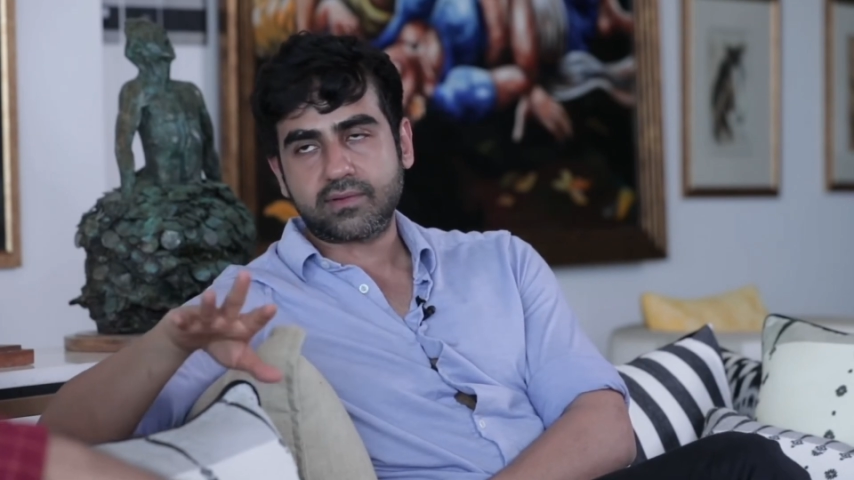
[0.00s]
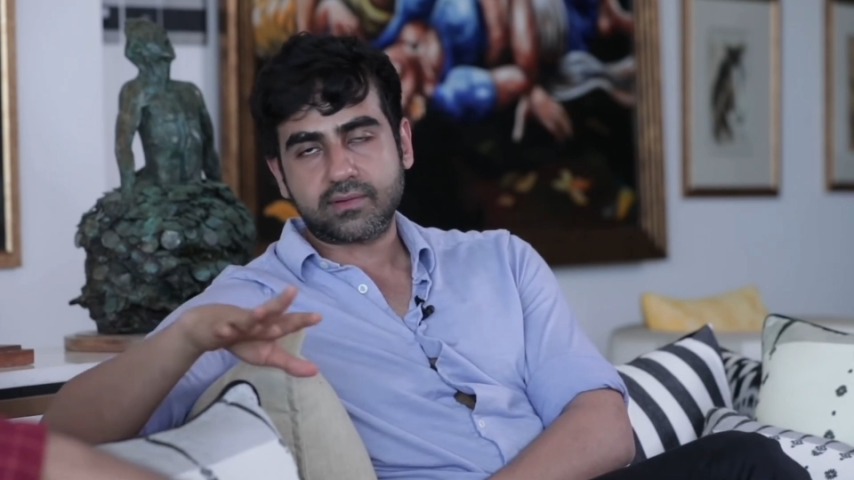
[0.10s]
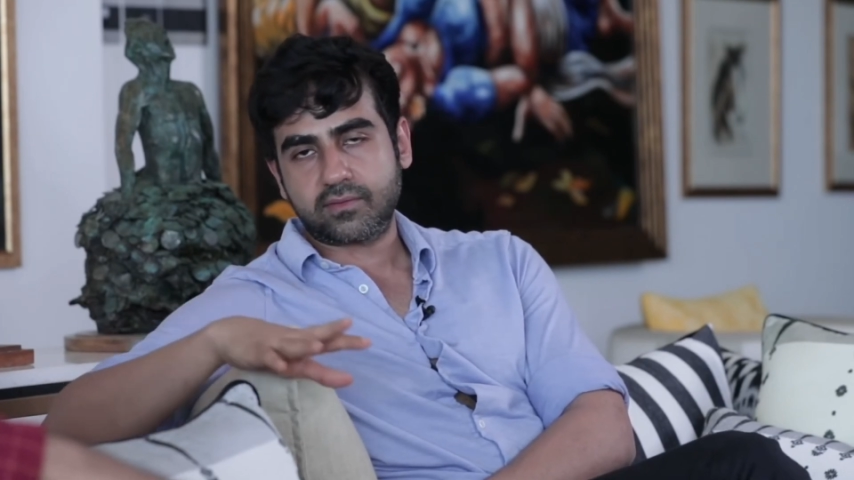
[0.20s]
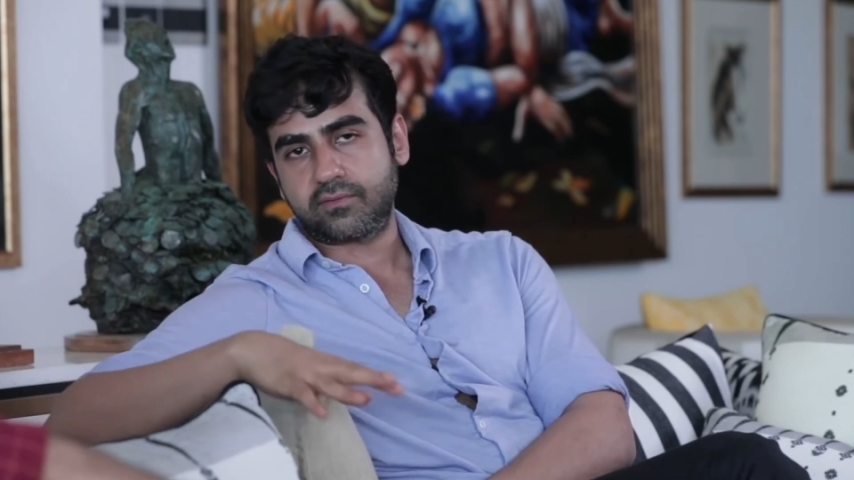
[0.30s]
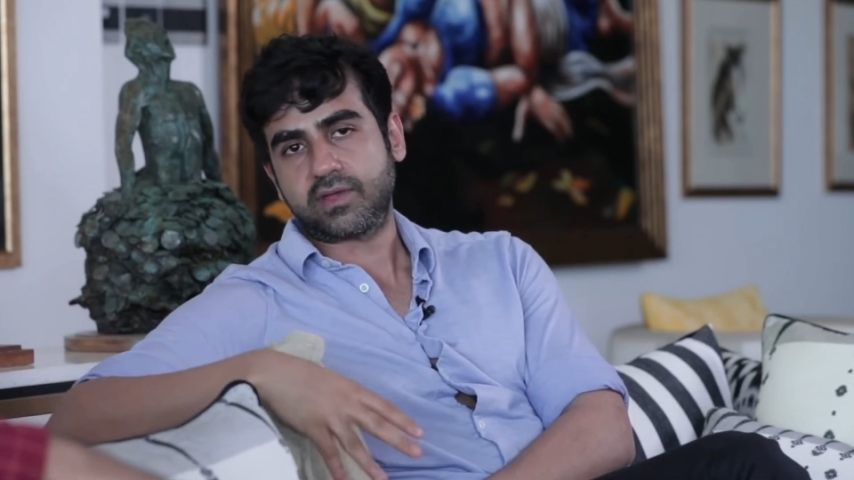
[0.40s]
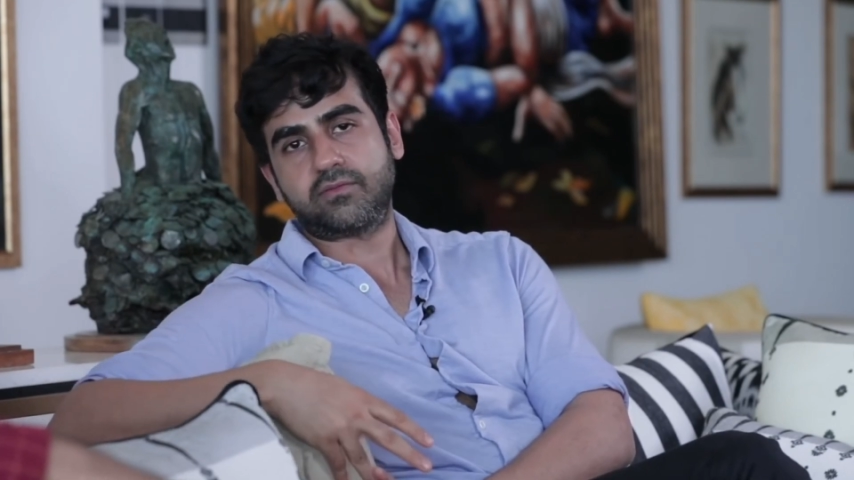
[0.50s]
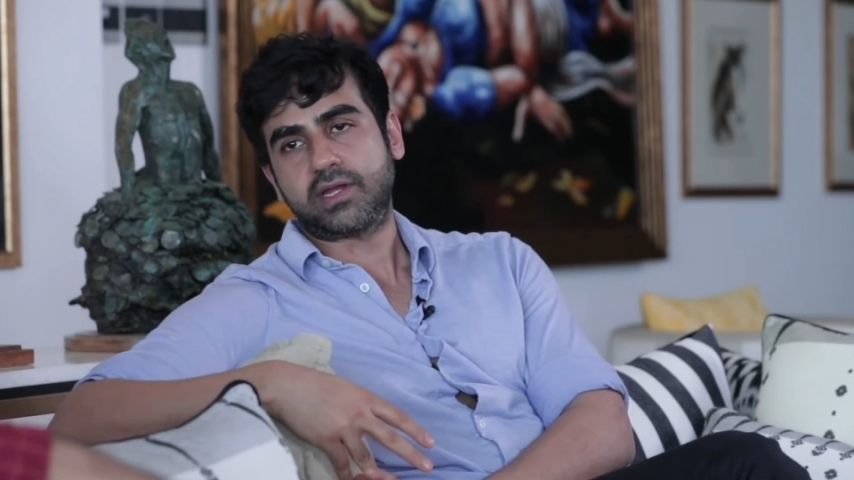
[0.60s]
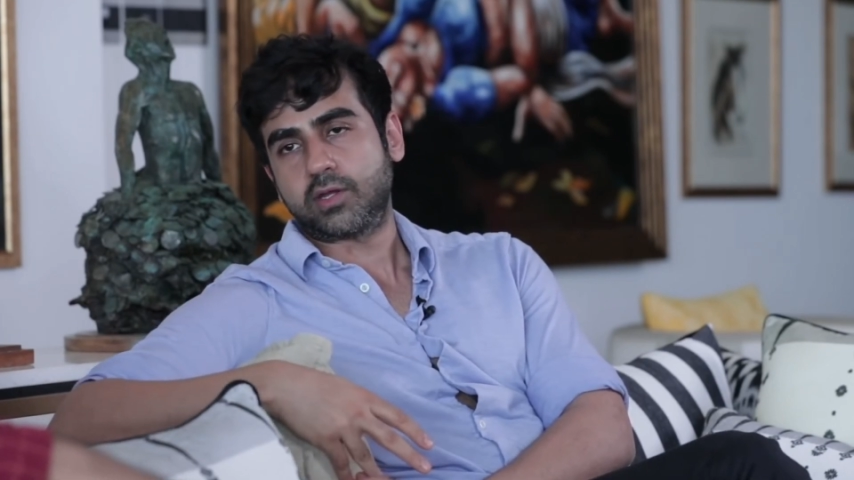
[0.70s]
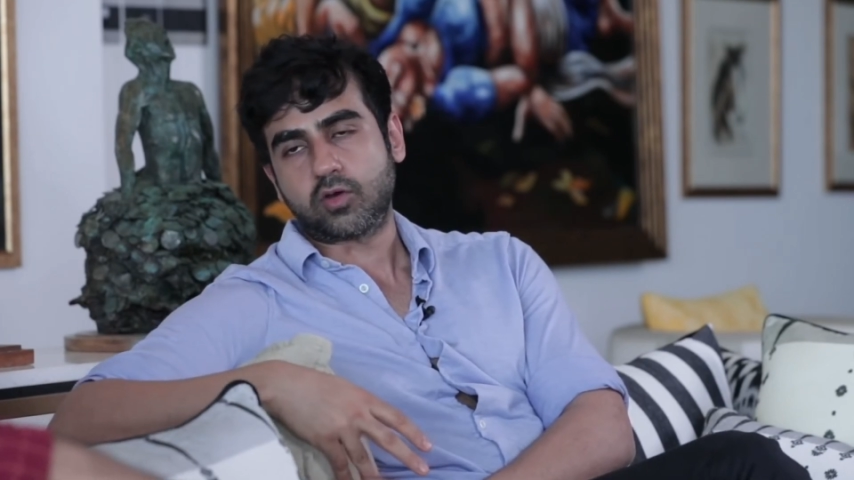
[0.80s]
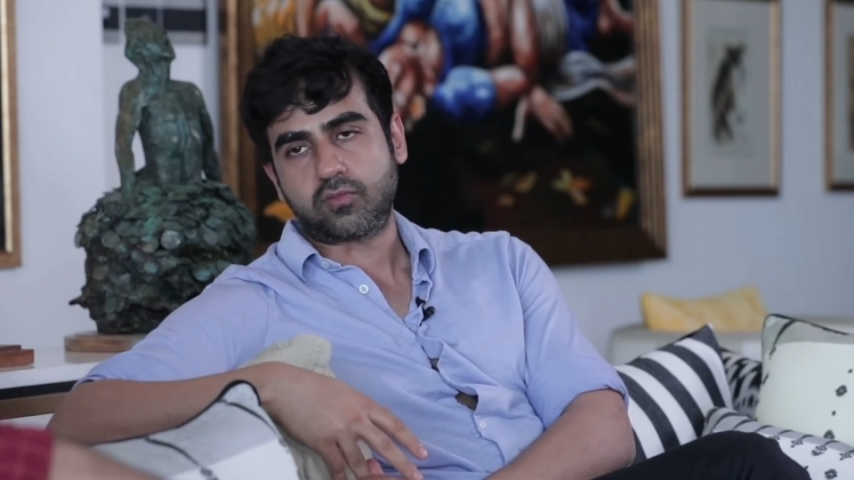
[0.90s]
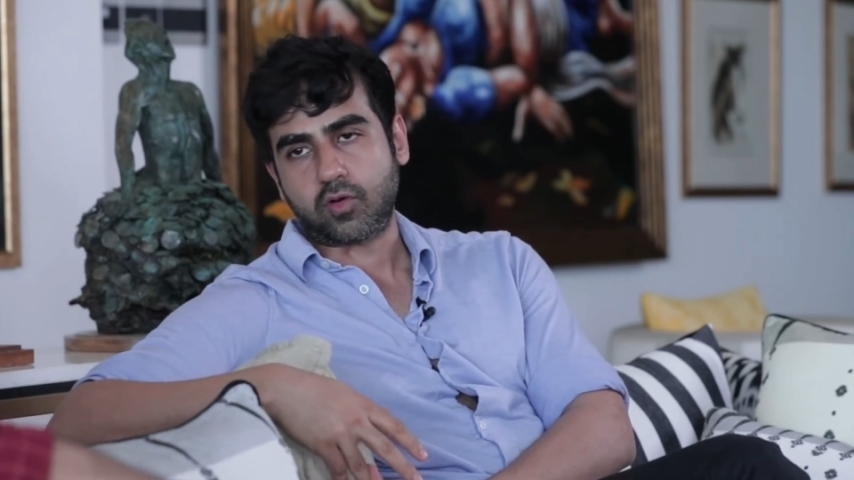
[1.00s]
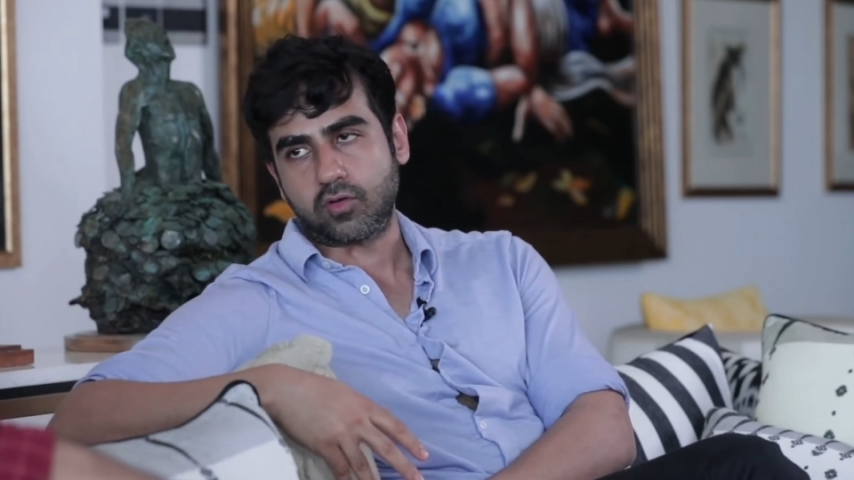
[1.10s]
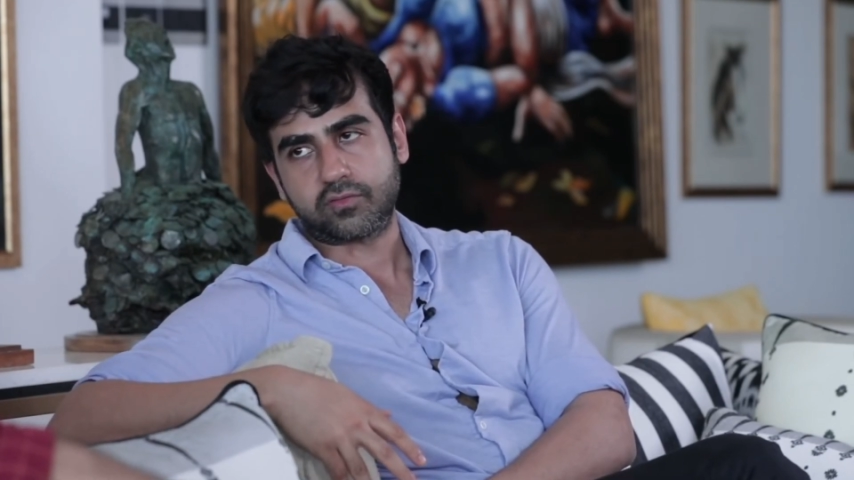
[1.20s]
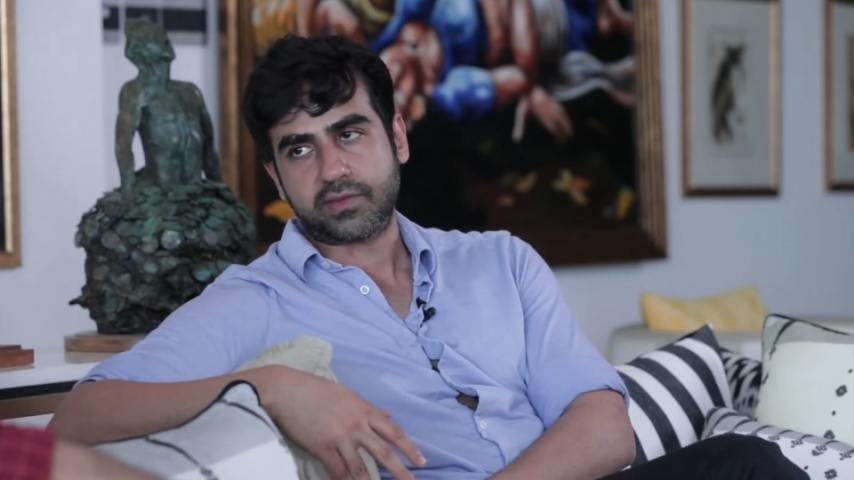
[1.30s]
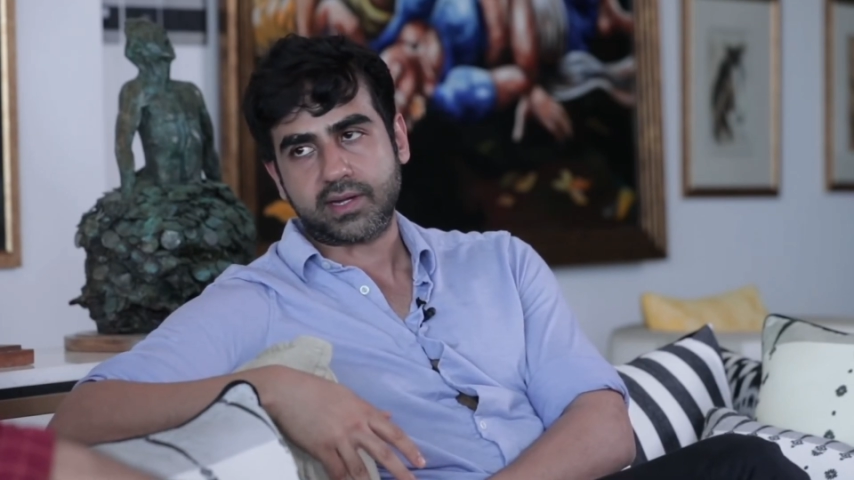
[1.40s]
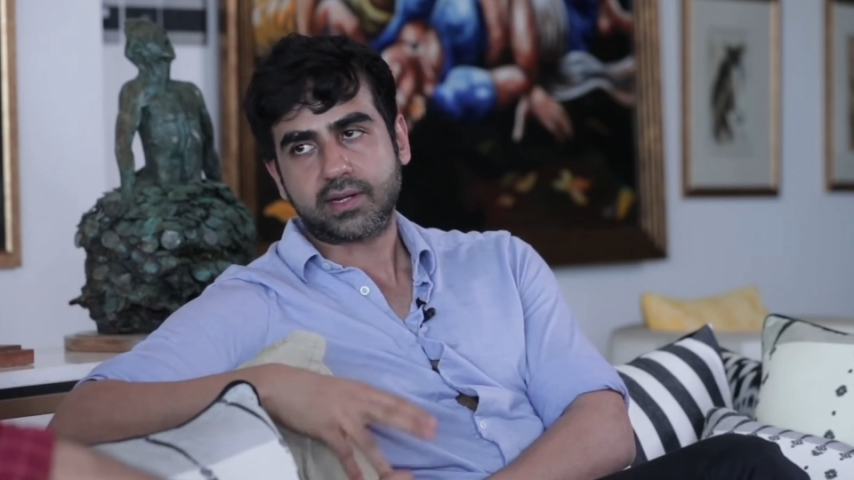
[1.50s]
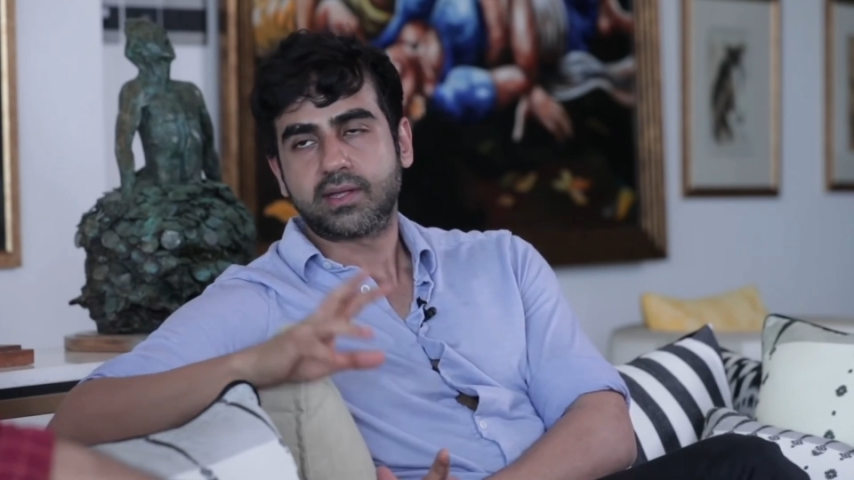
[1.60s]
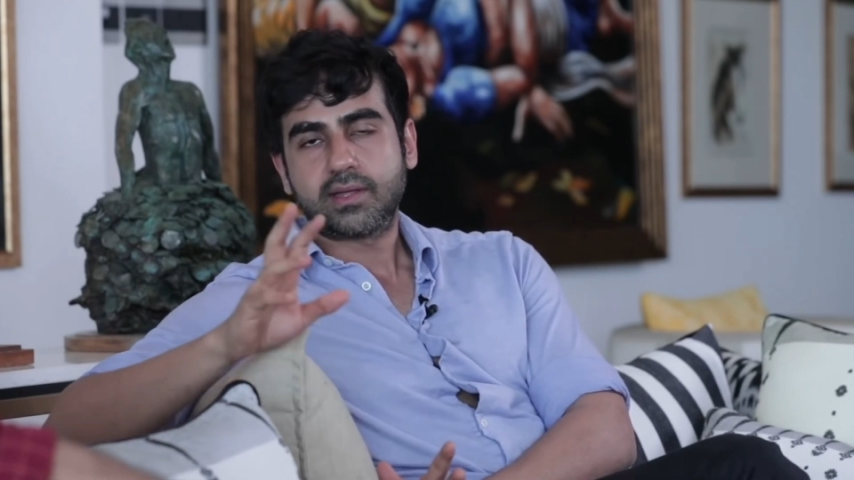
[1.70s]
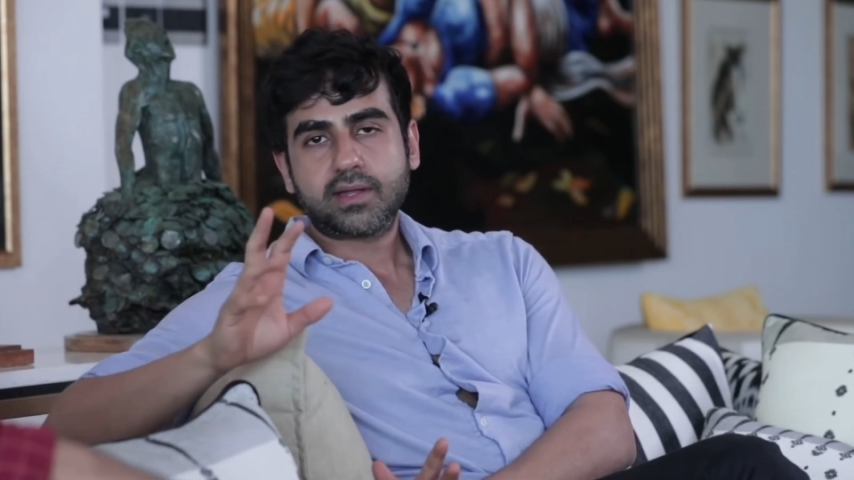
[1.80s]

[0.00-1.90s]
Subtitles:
we weaned off all of that.